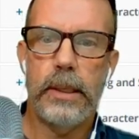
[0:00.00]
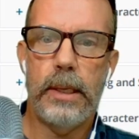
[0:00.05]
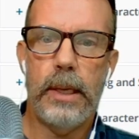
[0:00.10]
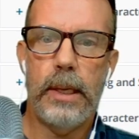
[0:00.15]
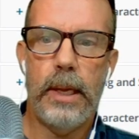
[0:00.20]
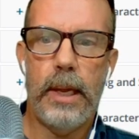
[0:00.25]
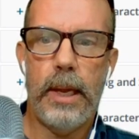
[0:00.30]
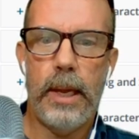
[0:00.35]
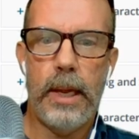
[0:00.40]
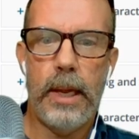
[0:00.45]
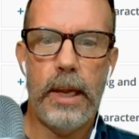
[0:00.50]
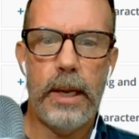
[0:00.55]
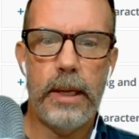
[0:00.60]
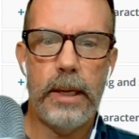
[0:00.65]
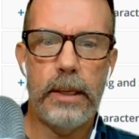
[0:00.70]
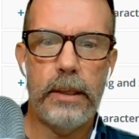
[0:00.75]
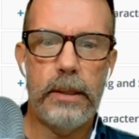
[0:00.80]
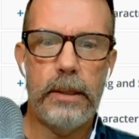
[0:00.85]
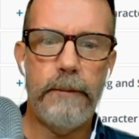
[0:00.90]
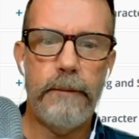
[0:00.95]

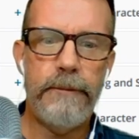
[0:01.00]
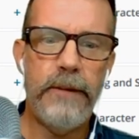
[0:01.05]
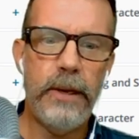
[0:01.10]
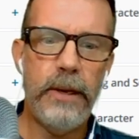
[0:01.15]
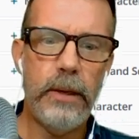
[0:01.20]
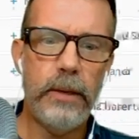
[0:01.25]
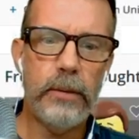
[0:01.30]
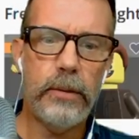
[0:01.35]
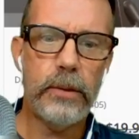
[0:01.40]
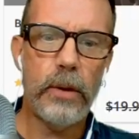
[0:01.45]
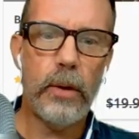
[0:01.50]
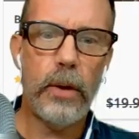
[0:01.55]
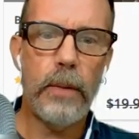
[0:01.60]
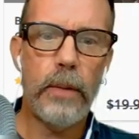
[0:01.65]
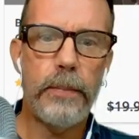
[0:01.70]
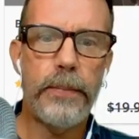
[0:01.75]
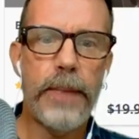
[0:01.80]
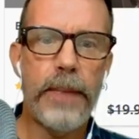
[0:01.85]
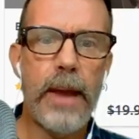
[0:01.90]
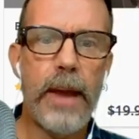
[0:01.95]
And the videos are
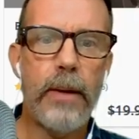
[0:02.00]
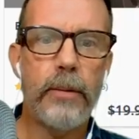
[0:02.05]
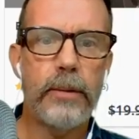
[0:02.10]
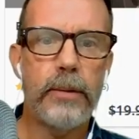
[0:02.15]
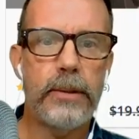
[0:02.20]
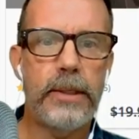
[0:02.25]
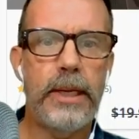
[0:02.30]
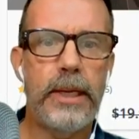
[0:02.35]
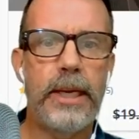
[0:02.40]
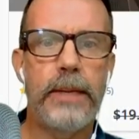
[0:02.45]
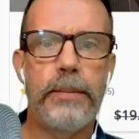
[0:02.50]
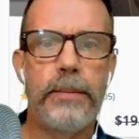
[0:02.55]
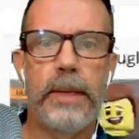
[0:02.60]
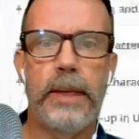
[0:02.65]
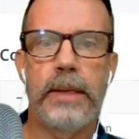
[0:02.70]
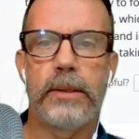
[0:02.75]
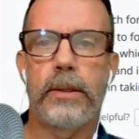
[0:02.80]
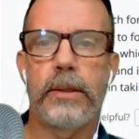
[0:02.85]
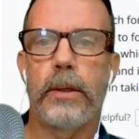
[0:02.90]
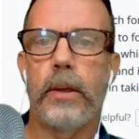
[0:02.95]
about 10
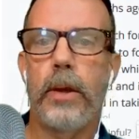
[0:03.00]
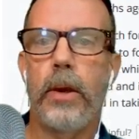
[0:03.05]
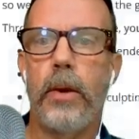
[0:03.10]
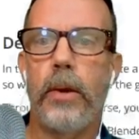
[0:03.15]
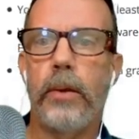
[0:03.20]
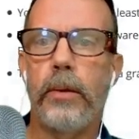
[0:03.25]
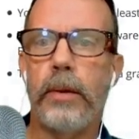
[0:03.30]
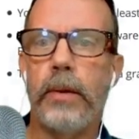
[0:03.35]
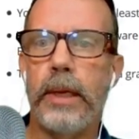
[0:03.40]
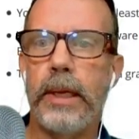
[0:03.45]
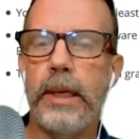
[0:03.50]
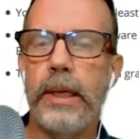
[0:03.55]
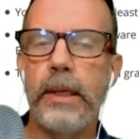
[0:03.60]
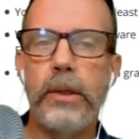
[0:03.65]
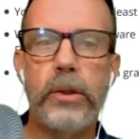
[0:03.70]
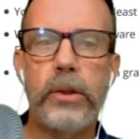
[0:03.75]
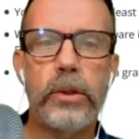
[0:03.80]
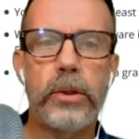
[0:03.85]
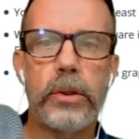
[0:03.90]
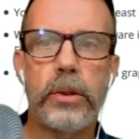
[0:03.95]
minutes long
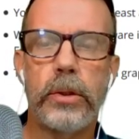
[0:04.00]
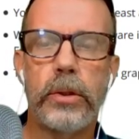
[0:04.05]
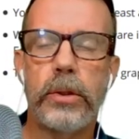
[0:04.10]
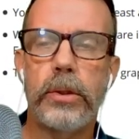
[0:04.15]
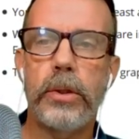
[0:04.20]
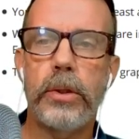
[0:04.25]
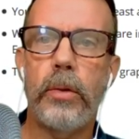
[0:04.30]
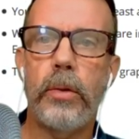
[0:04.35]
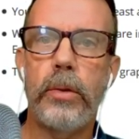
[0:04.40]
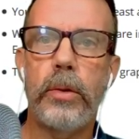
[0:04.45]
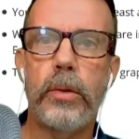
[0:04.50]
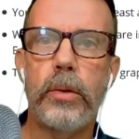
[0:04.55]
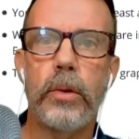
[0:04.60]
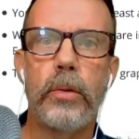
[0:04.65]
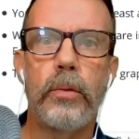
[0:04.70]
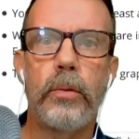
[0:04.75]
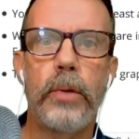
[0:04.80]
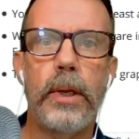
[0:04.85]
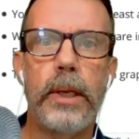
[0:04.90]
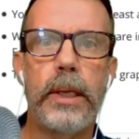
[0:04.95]
each, so you can
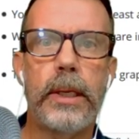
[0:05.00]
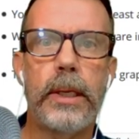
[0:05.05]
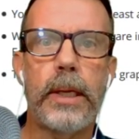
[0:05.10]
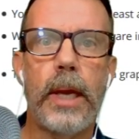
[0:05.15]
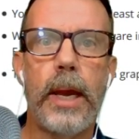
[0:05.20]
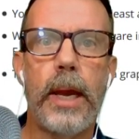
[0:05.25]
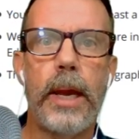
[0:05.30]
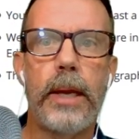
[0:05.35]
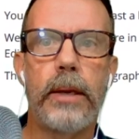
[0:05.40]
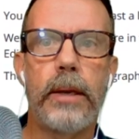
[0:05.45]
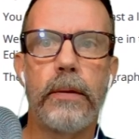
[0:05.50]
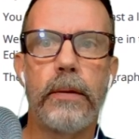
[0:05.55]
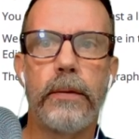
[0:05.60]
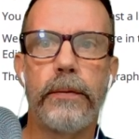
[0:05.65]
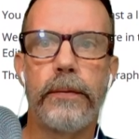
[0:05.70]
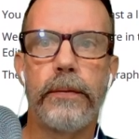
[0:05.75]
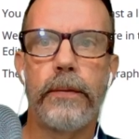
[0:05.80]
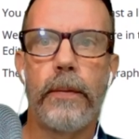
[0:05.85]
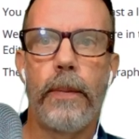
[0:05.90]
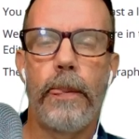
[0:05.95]
really kind
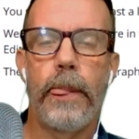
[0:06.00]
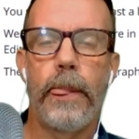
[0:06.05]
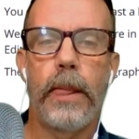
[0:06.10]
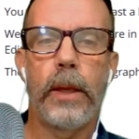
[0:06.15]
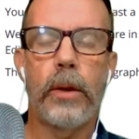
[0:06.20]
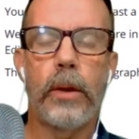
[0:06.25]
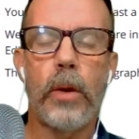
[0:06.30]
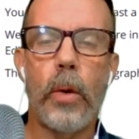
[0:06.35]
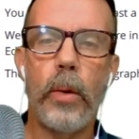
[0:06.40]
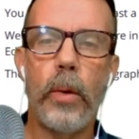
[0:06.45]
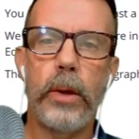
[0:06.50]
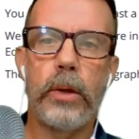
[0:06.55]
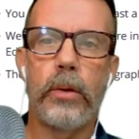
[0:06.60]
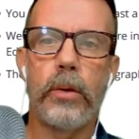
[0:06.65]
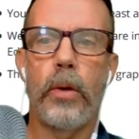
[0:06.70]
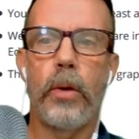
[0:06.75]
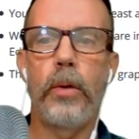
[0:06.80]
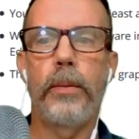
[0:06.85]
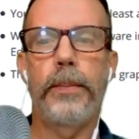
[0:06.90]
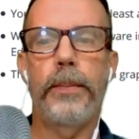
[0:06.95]
of go at your
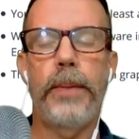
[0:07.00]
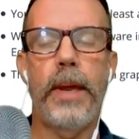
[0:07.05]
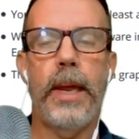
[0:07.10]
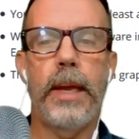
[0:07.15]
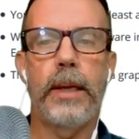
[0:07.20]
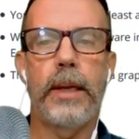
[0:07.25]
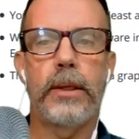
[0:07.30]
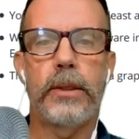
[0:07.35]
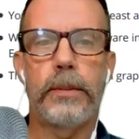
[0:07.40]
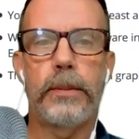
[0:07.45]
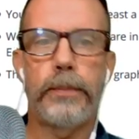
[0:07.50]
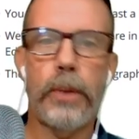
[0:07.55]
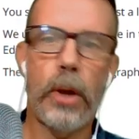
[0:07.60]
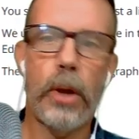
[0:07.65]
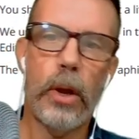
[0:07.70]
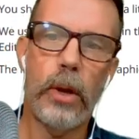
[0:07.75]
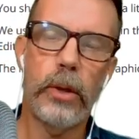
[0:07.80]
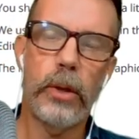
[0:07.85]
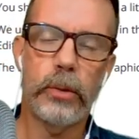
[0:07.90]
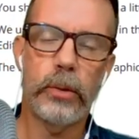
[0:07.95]
own pace,
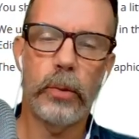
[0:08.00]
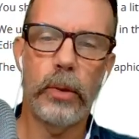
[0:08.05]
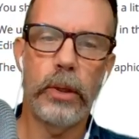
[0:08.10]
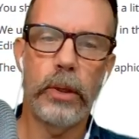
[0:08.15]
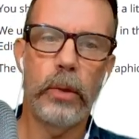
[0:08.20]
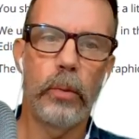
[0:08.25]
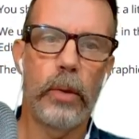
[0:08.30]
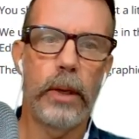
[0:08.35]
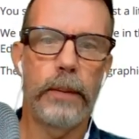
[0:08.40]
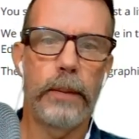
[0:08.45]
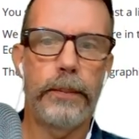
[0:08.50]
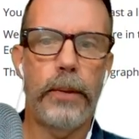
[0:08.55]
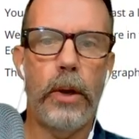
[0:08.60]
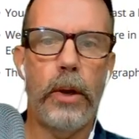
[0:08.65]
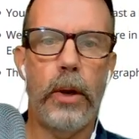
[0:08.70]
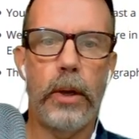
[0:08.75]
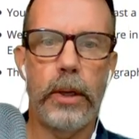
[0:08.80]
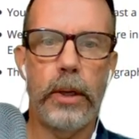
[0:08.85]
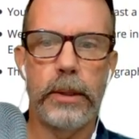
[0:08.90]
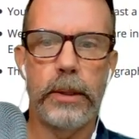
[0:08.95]
pause where you want to
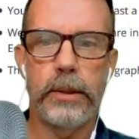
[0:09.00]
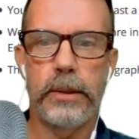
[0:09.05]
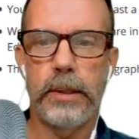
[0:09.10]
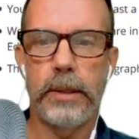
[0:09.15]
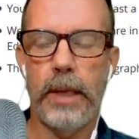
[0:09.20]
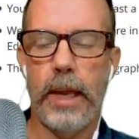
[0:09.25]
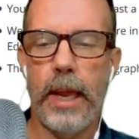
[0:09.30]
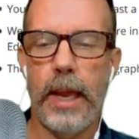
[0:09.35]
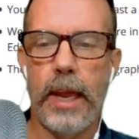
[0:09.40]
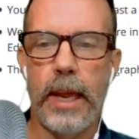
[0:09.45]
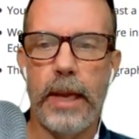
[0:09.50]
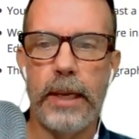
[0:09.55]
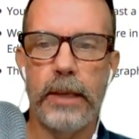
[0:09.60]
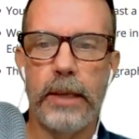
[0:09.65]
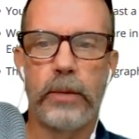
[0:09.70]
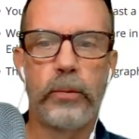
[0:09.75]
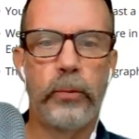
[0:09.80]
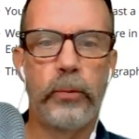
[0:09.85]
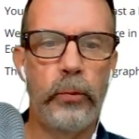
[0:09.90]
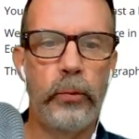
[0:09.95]
pause, and
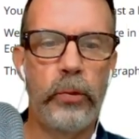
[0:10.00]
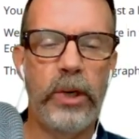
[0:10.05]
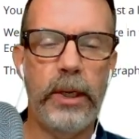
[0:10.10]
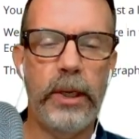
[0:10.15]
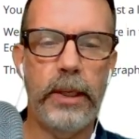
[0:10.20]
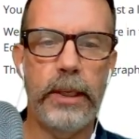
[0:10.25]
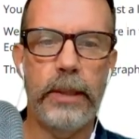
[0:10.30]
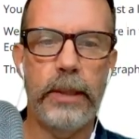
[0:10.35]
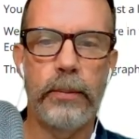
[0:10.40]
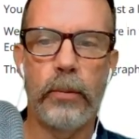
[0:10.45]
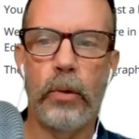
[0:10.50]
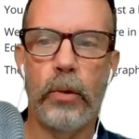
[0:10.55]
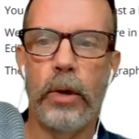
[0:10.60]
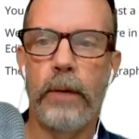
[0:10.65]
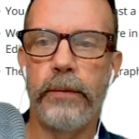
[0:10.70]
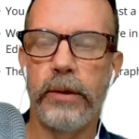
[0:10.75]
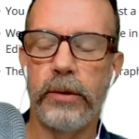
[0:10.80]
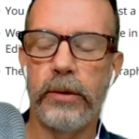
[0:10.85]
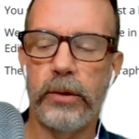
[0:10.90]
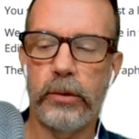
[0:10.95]
it's really more
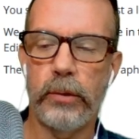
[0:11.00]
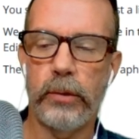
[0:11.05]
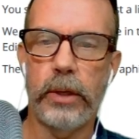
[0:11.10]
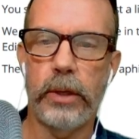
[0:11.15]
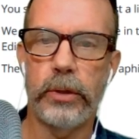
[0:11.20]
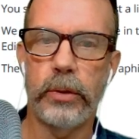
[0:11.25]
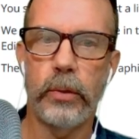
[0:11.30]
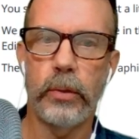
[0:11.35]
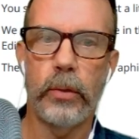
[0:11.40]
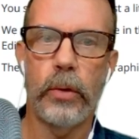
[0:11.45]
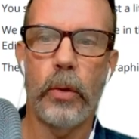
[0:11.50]
of a structured